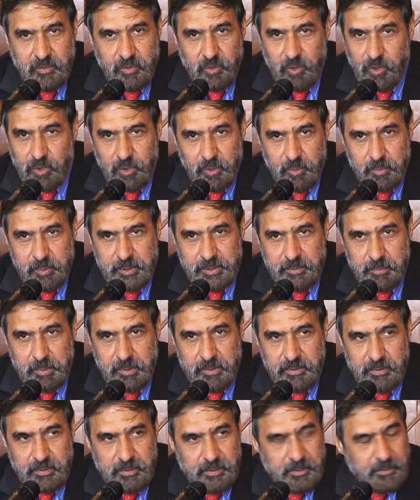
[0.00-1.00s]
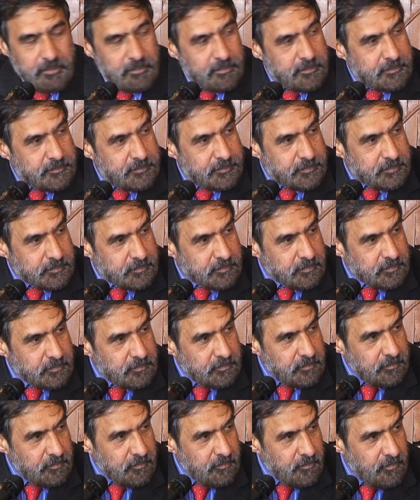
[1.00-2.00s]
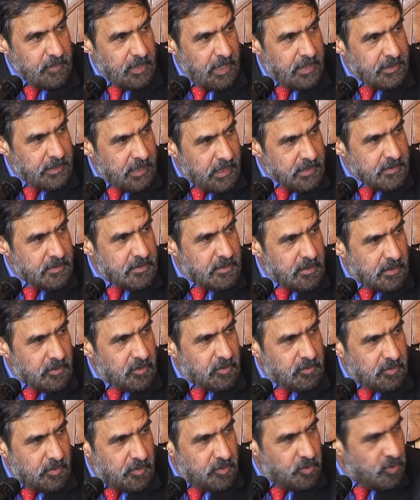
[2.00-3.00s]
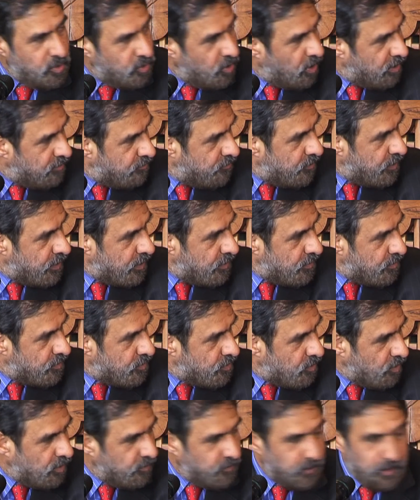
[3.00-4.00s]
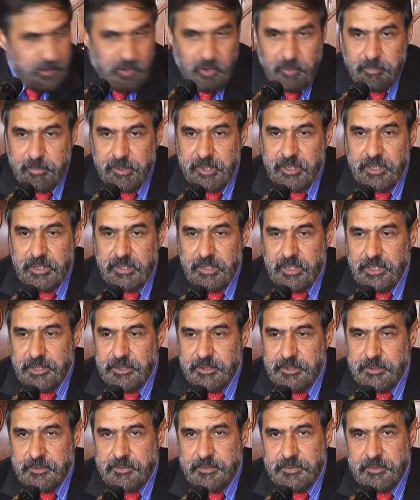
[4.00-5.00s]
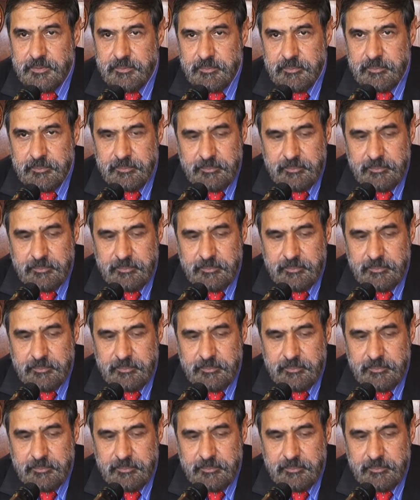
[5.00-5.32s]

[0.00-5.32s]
all over the world. And that's the new confidence of our corporate leaders.